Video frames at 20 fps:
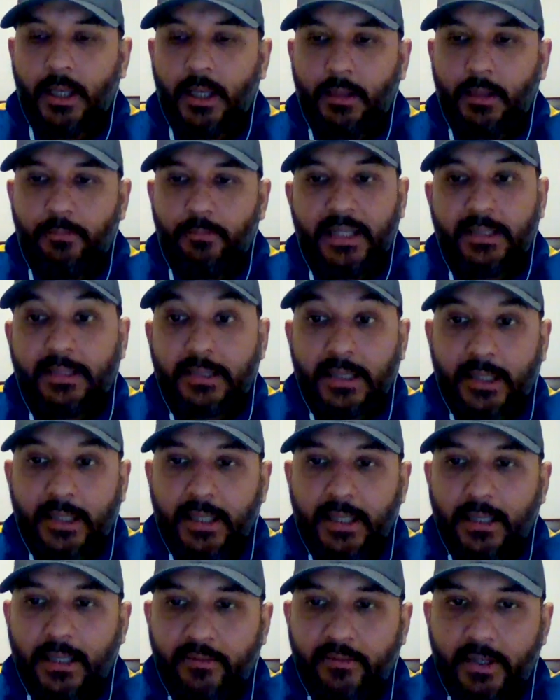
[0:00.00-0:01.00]
and beat
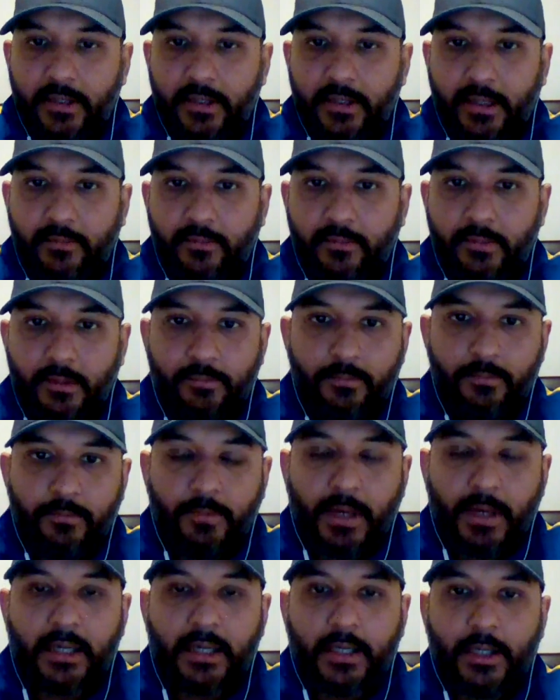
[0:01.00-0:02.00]
City and everything with
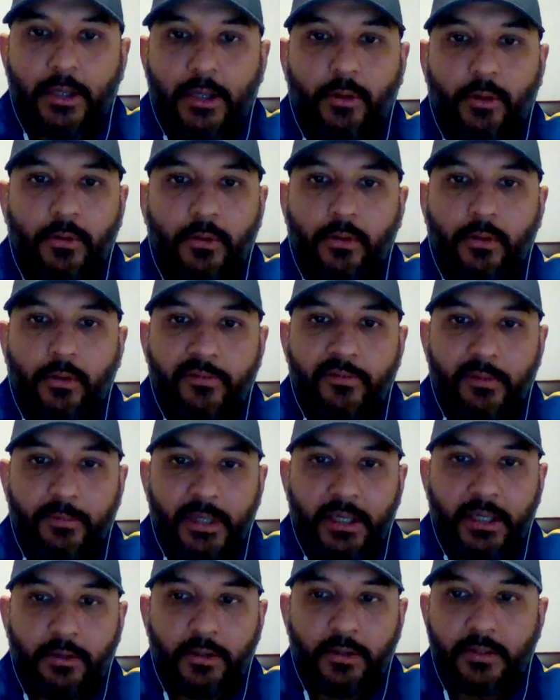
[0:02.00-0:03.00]
Bakayoko and
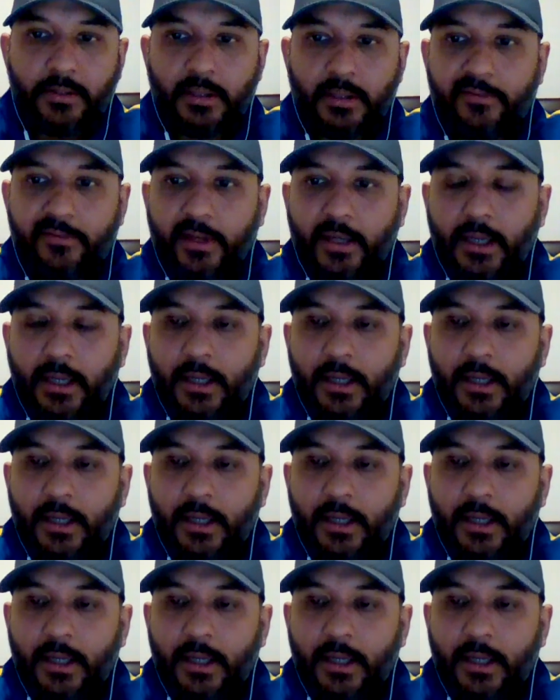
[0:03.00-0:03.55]
Fabinho and stuff.